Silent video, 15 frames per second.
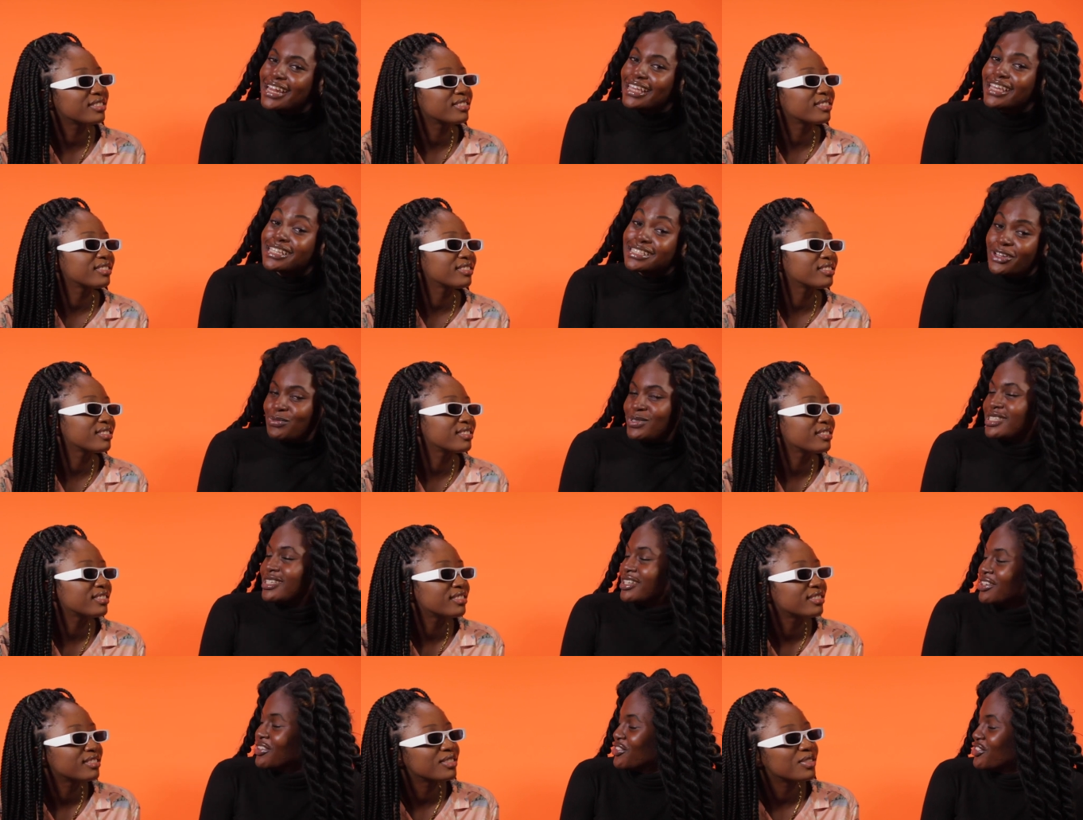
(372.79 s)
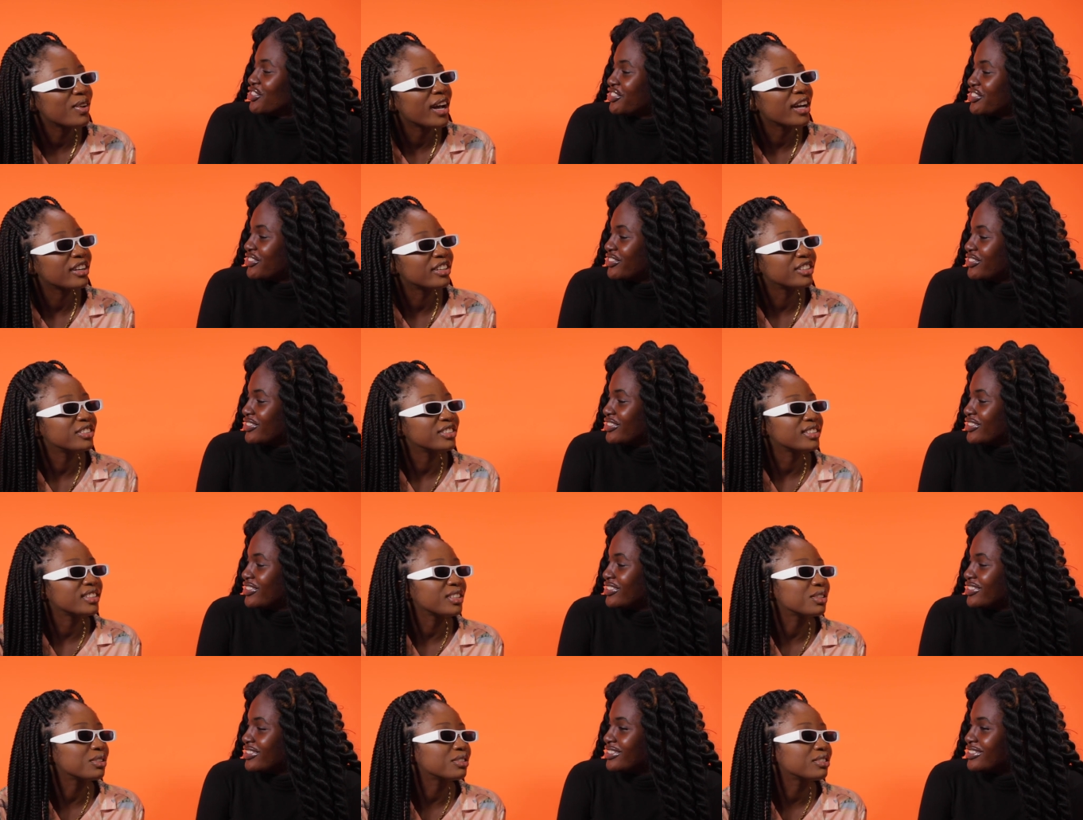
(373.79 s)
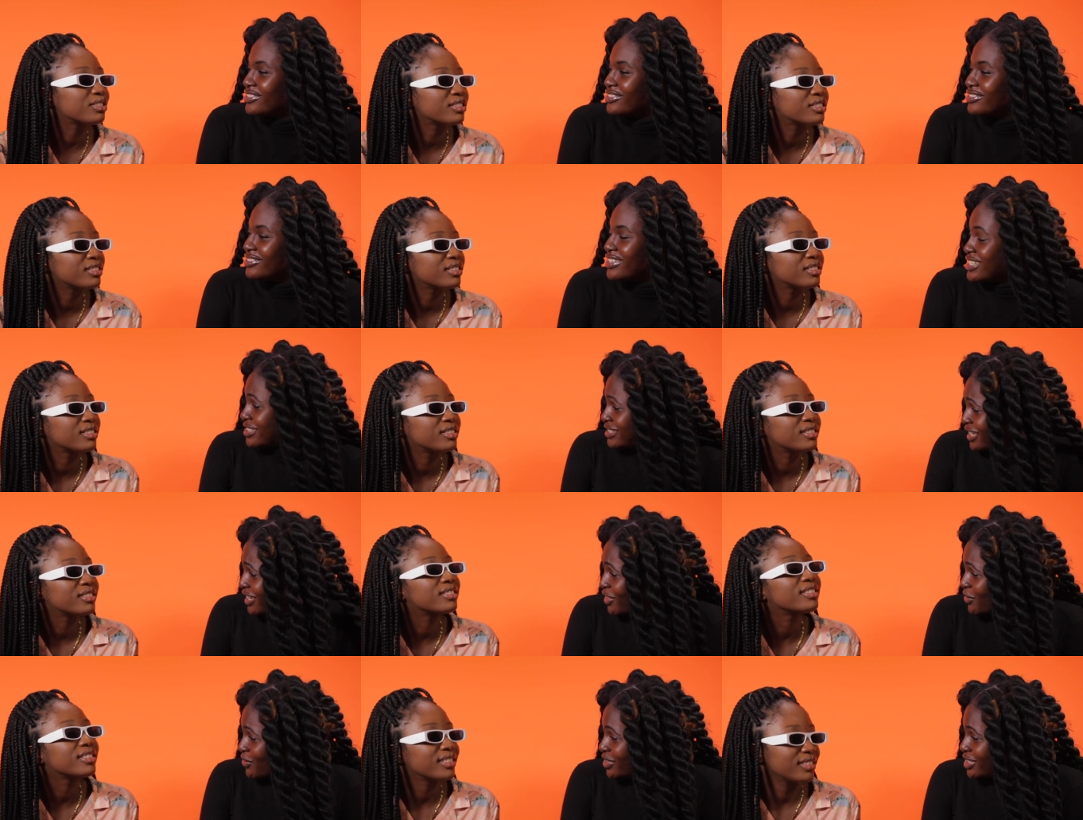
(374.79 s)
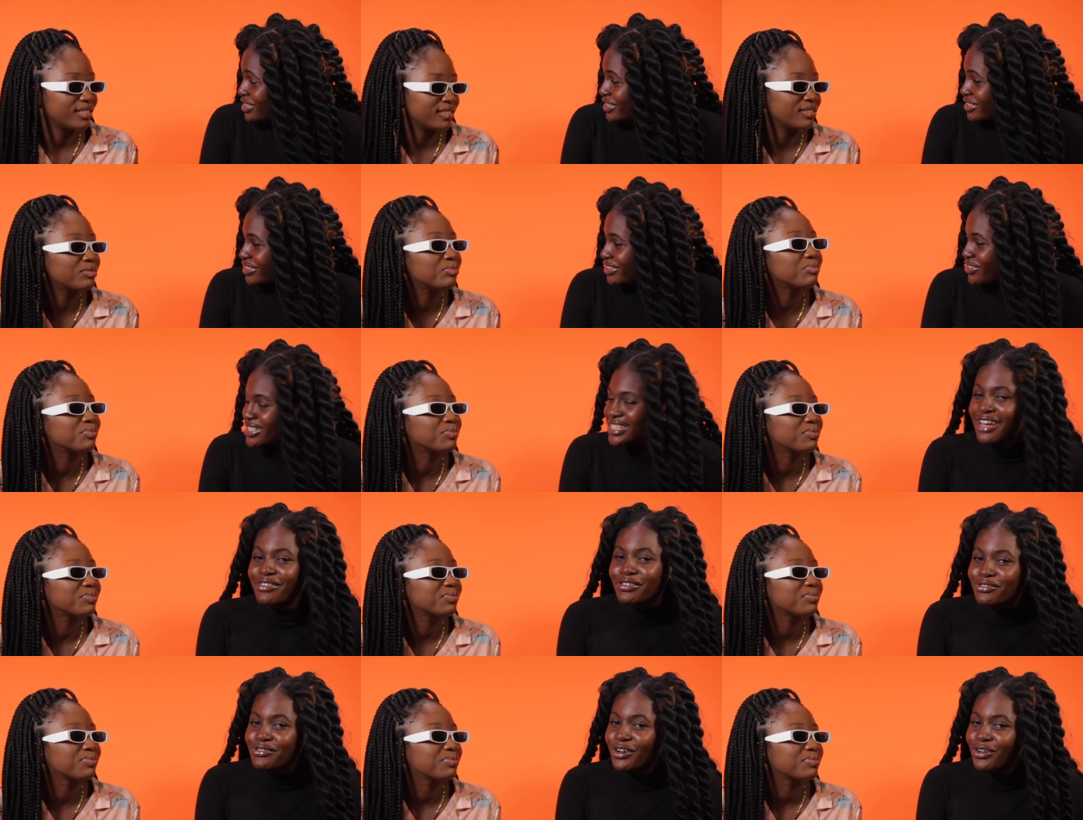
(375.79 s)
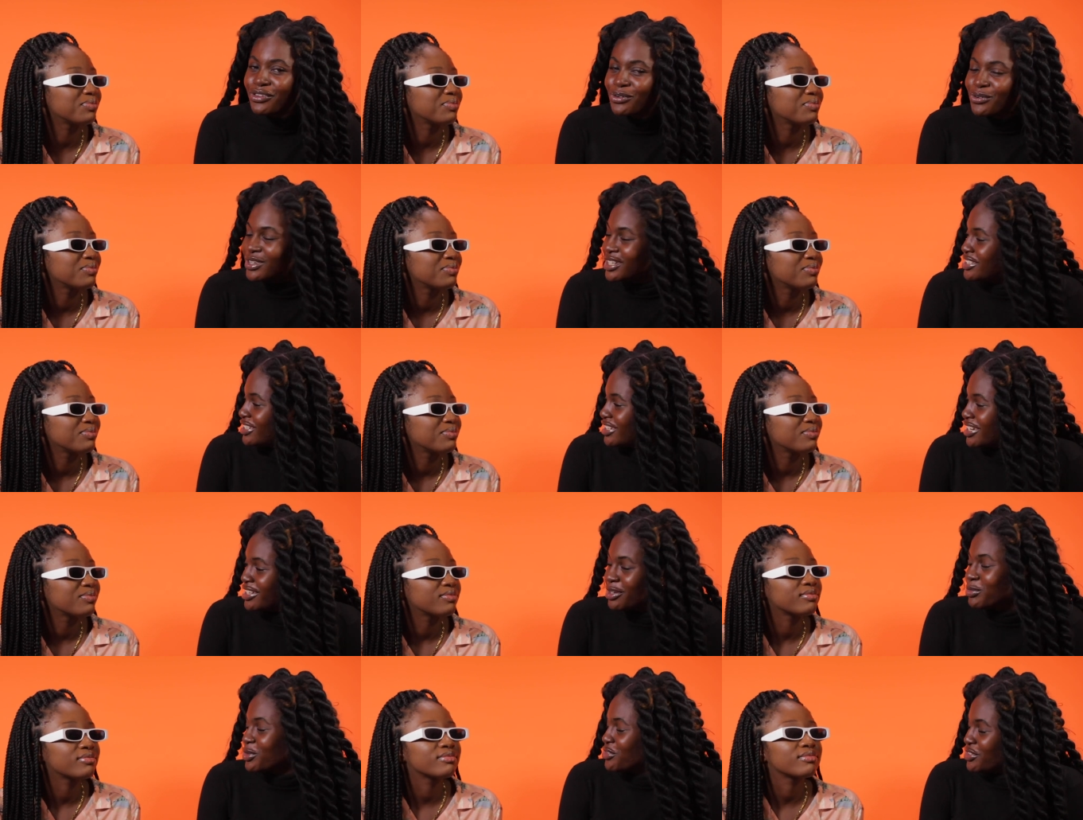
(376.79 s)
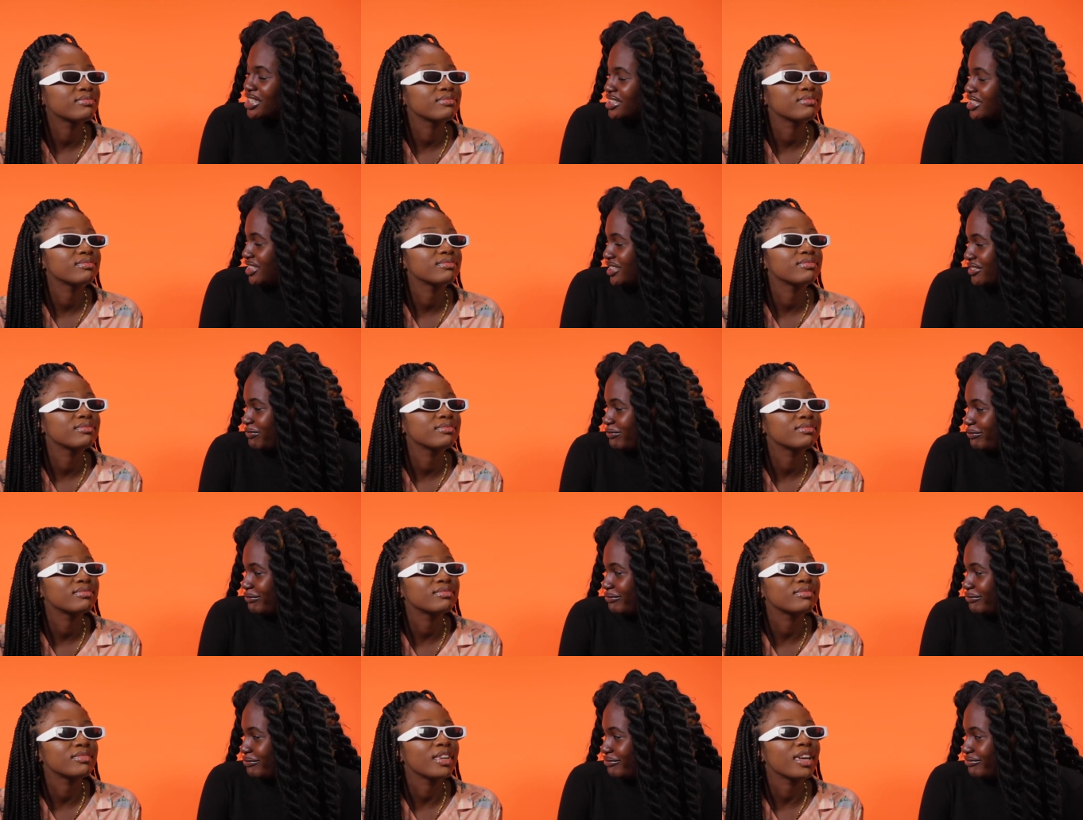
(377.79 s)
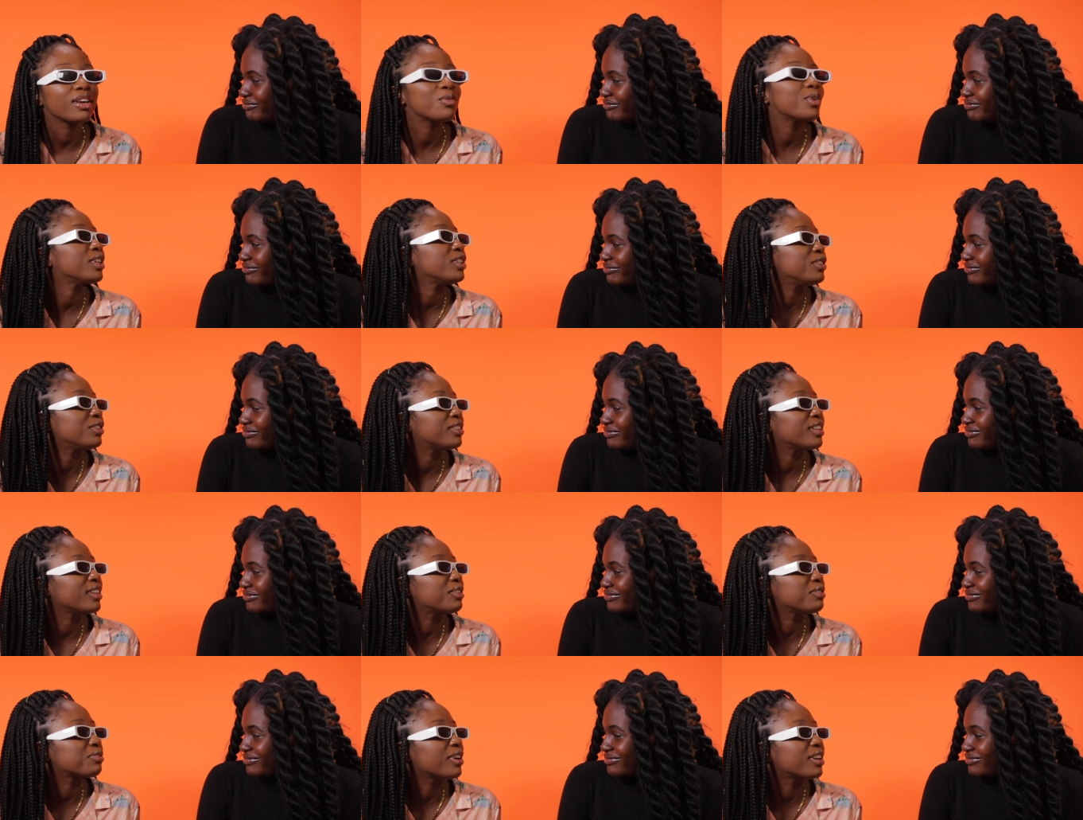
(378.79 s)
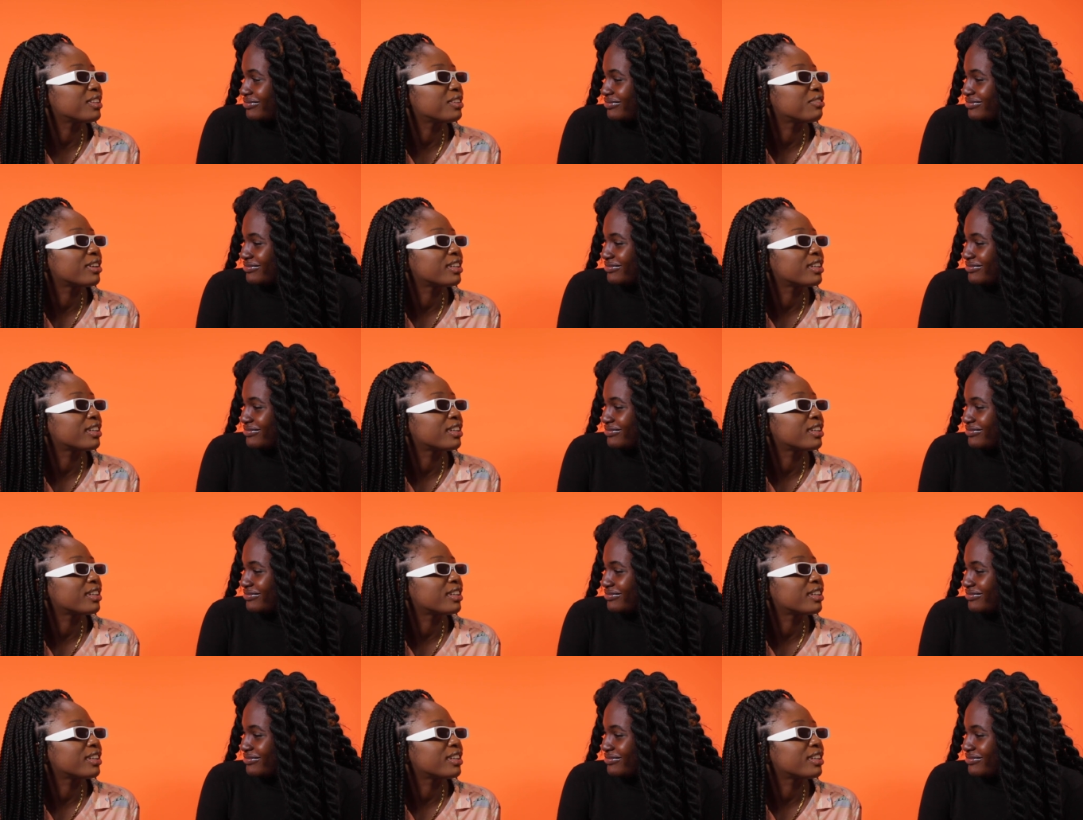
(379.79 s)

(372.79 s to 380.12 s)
Speaker 1: Yes, I'm single. Why are you single? That's the second question because mm-hmm. I haven't found the one yet, and I'm not ready.
Speaker 2: Okay. When do you think you find the